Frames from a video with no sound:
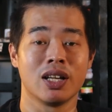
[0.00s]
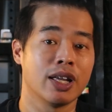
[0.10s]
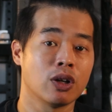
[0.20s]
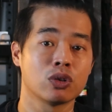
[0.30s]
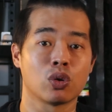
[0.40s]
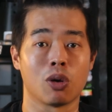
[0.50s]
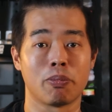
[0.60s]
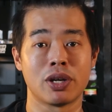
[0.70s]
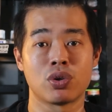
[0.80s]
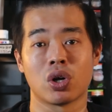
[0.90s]
head on to our
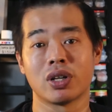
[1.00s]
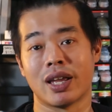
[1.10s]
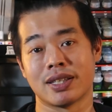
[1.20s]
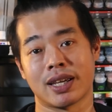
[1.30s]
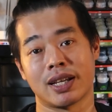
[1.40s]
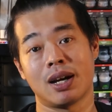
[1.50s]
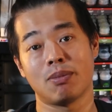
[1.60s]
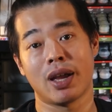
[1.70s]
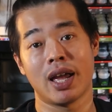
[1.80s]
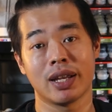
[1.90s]
Patreon and sign
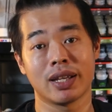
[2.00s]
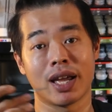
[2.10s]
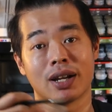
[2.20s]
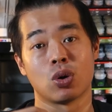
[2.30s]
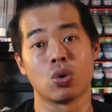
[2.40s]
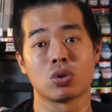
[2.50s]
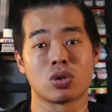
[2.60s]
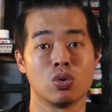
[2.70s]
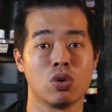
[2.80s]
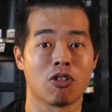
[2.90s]
up and get a whole
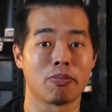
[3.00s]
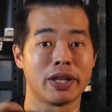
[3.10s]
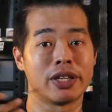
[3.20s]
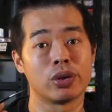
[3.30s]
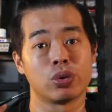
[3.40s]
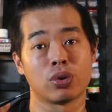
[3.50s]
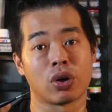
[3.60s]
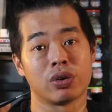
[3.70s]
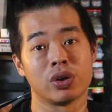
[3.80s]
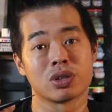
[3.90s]
slew of painting
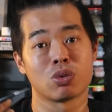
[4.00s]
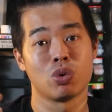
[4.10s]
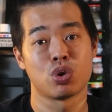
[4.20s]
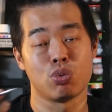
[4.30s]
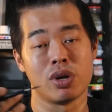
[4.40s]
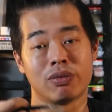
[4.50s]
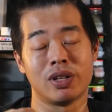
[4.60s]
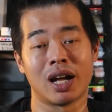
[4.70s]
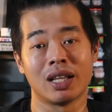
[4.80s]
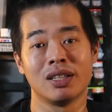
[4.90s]
tutorials which we have
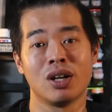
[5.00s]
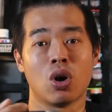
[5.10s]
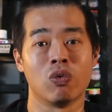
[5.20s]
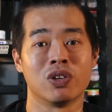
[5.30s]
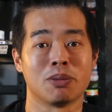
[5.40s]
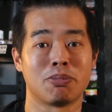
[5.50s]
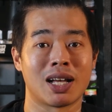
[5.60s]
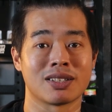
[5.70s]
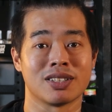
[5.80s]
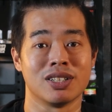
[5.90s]
done over the
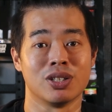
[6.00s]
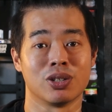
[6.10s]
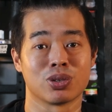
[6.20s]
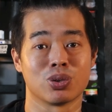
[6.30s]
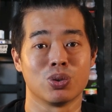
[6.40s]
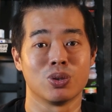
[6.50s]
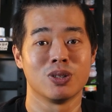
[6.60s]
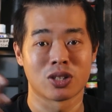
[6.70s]
past year or so.